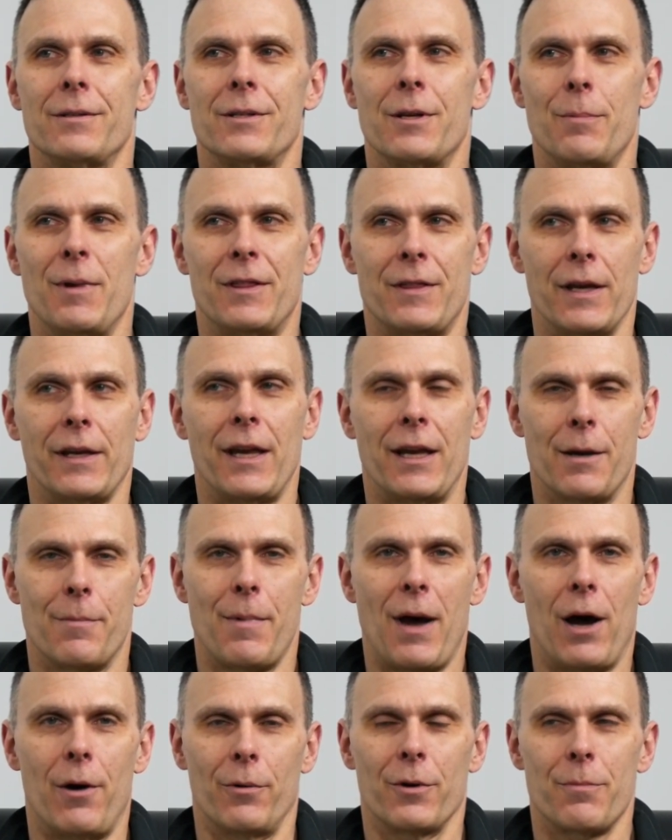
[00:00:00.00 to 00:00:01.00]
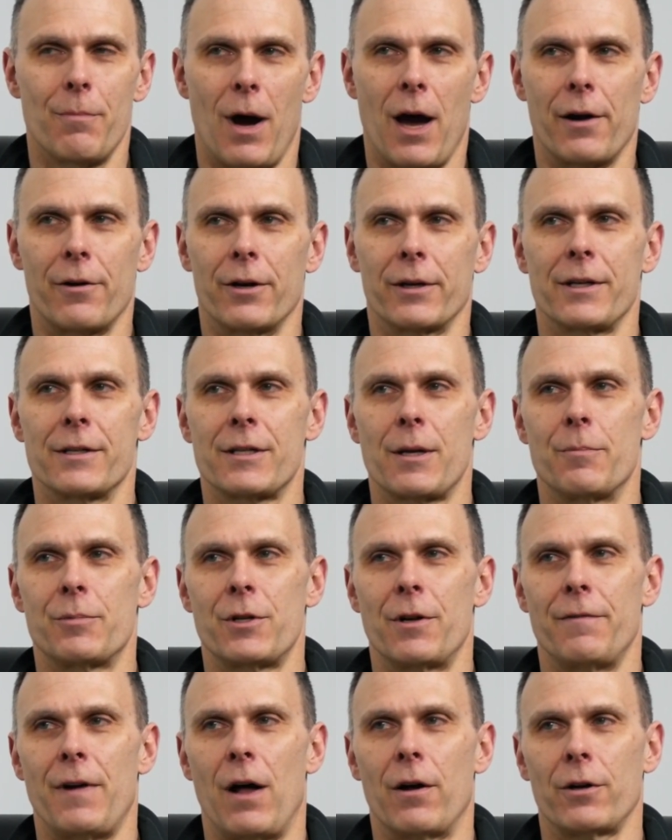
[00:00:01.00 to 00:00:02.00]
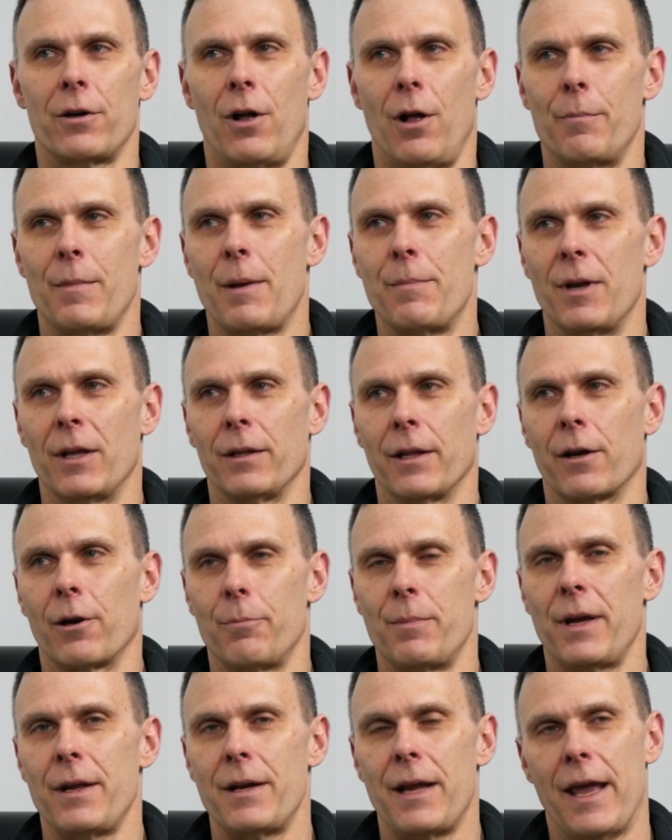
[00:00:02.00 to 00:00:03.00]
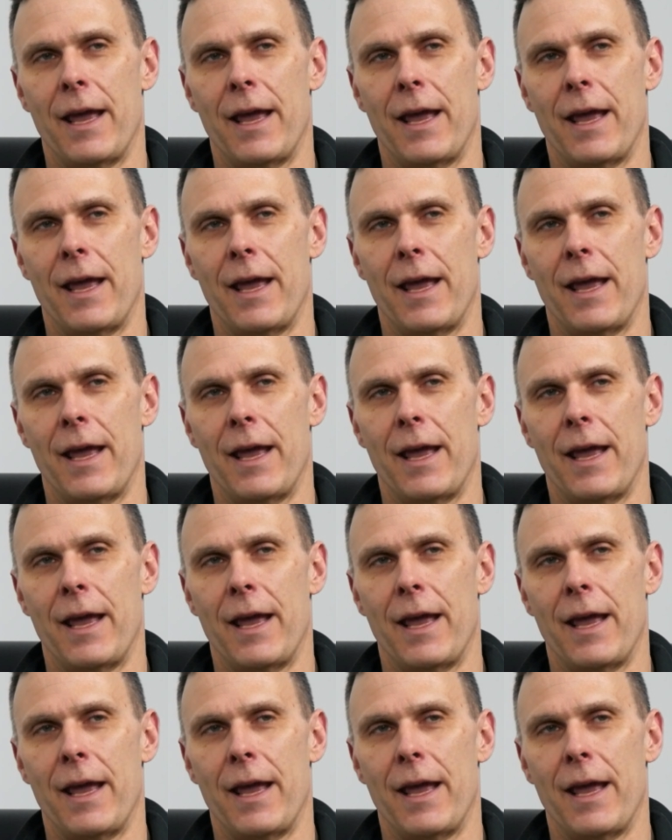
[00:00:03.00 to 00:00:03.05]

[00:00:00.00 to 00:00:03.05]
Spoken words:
to be thinking about with moderate consumption of alcohol, maybe a little bit.